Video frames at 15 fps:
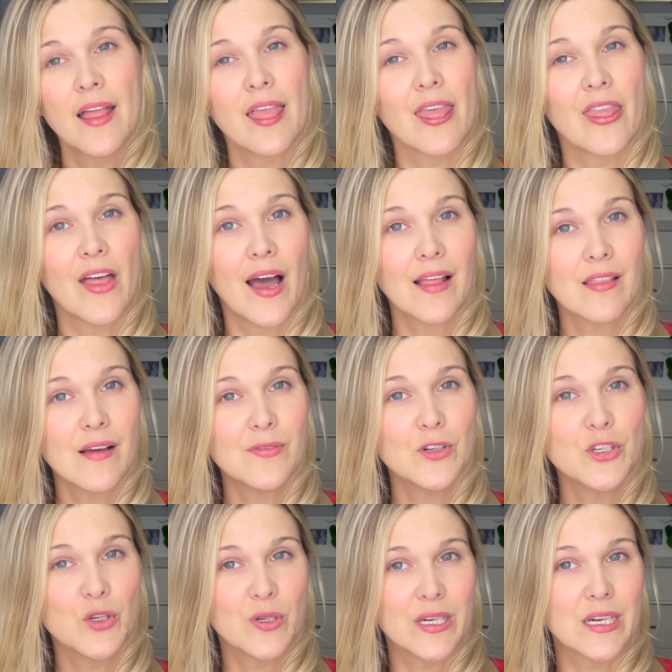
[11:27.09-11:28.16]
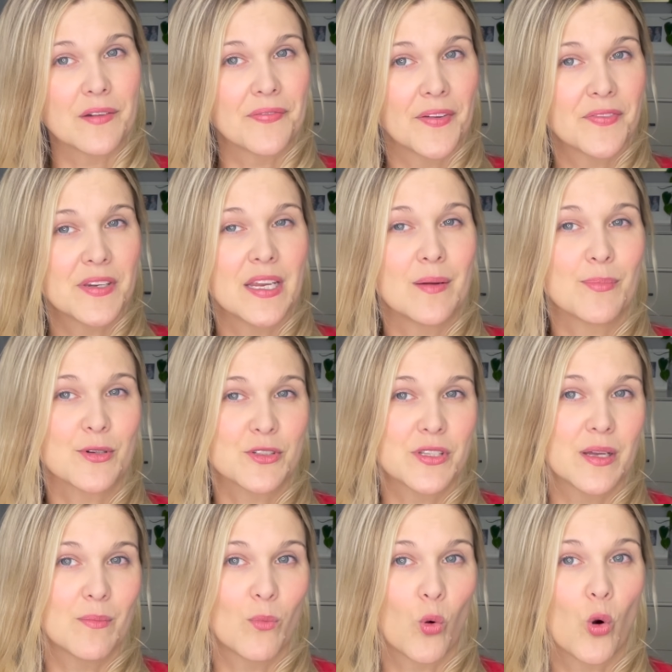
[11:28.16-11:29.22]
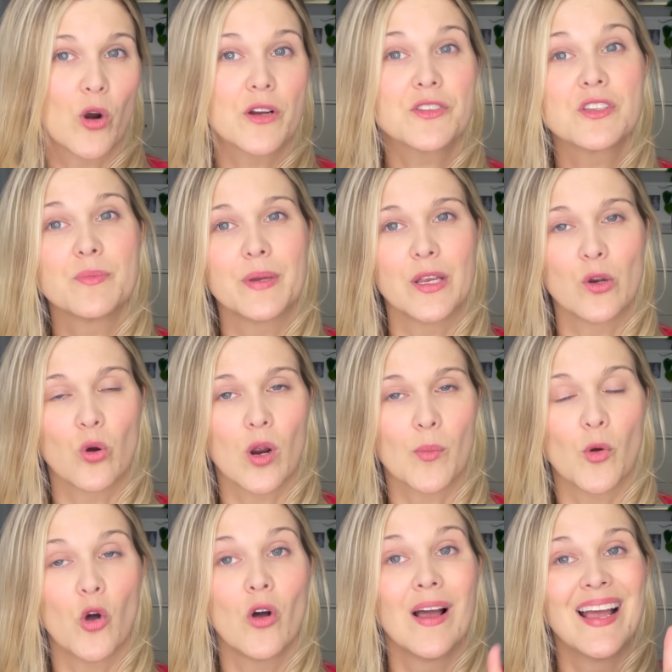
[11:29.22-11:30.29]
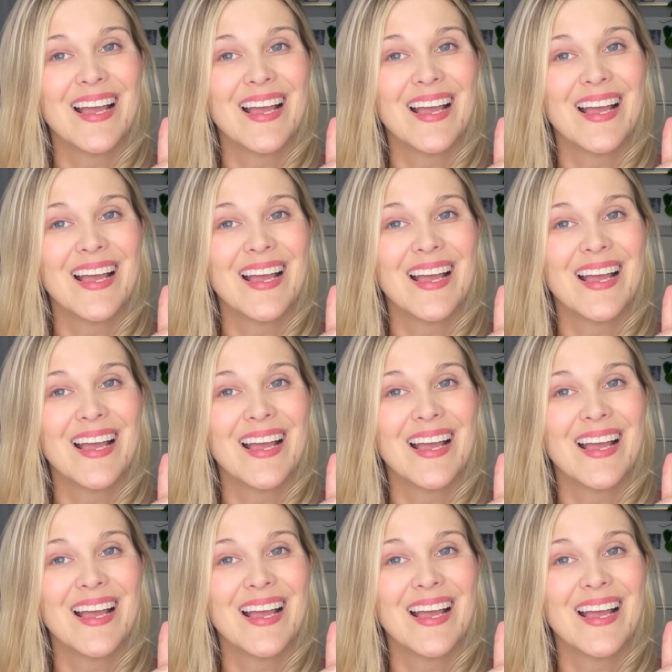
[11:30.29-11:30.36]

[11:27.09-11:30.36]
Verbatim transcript: That level, you needed 15% more to be normal.